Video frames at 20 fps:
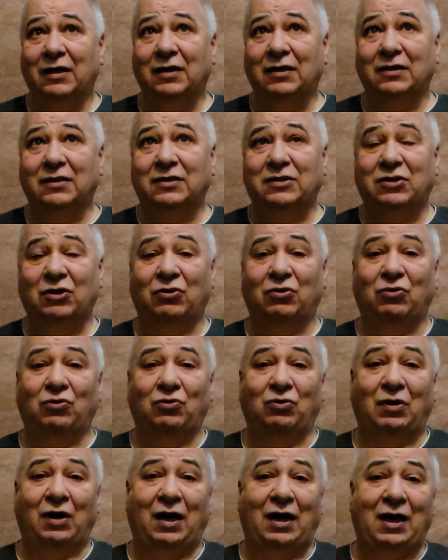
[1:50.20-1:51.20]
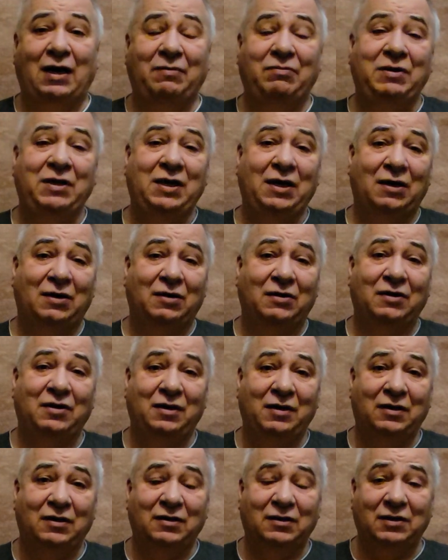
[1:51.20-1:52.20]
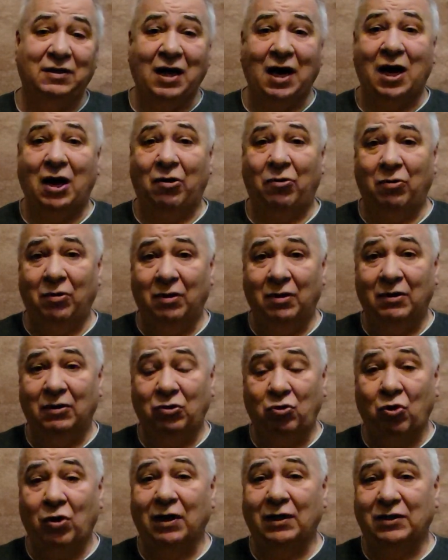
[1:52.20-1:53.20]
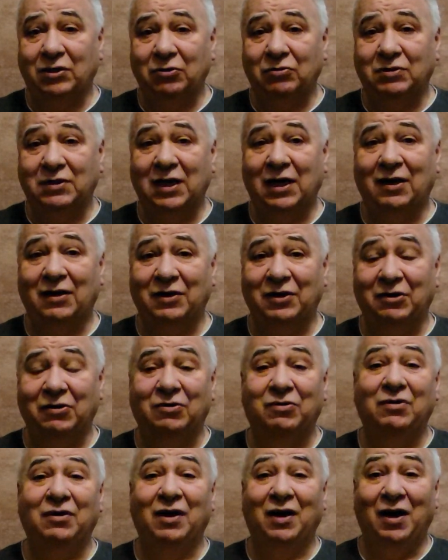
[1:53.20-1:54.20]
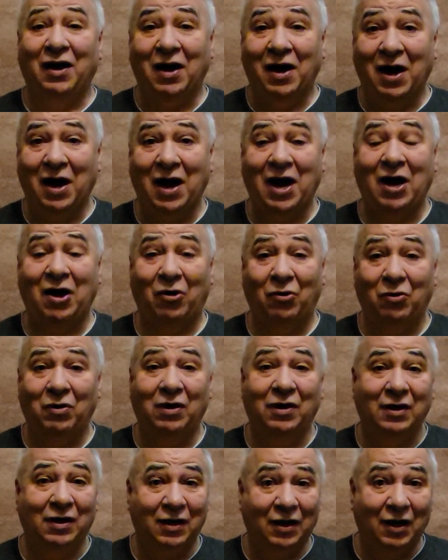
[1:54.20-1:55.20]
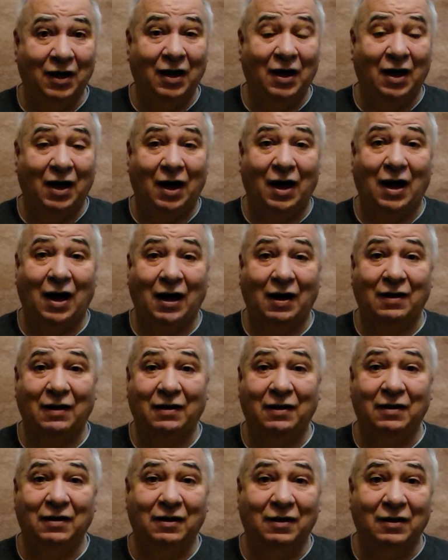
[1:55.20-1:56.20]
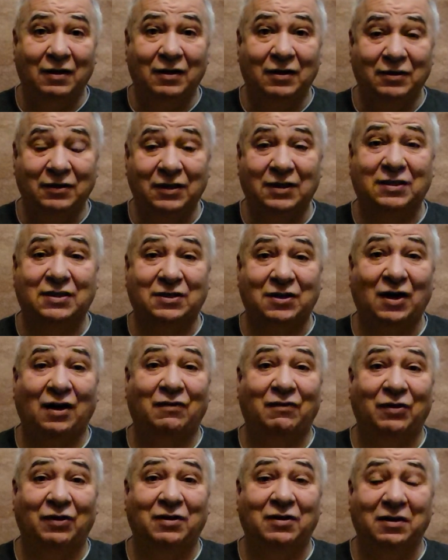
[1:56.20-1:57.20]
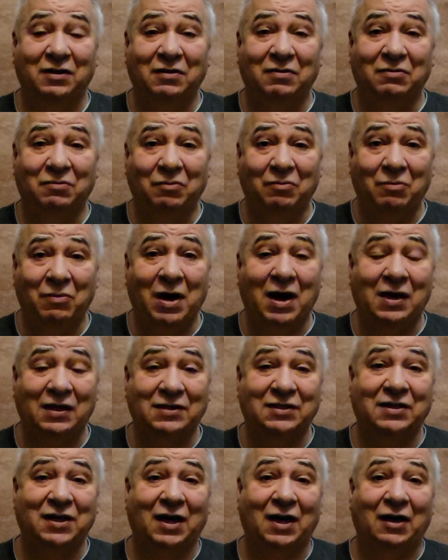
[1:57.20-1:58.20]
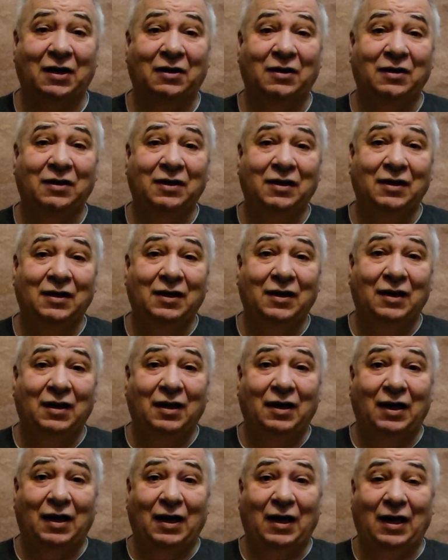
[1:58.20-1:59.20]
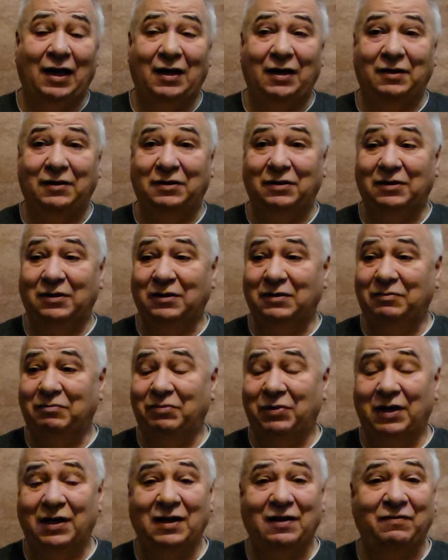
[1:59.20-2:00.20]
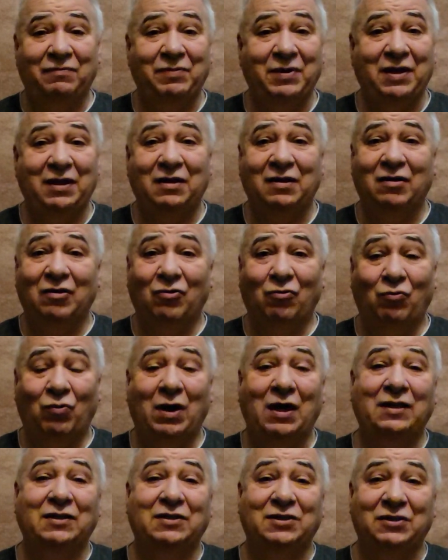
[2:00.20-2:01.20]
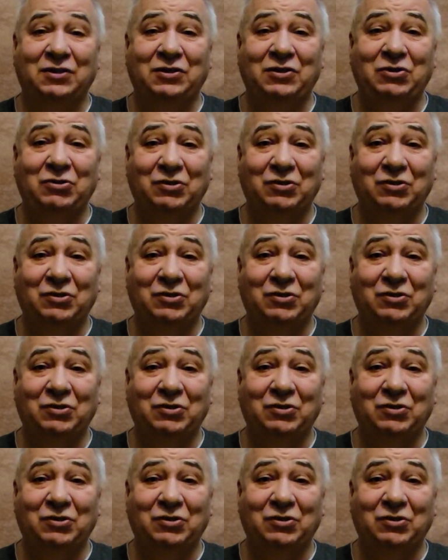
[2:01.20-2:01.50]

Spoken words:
So I'm here now going to tell you how I discovered my style. And believe me, once you